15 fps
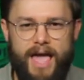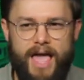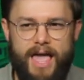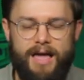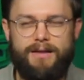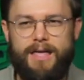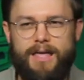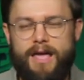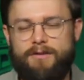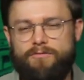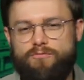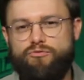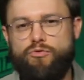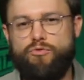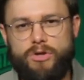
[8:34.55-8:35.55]
and,
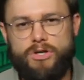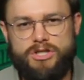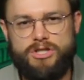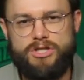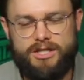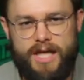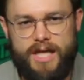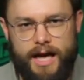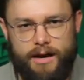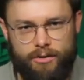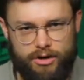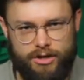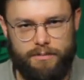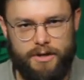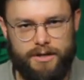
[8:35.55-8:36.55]
and foolish is that
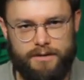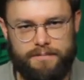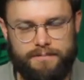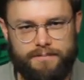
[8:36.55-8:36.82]
argument.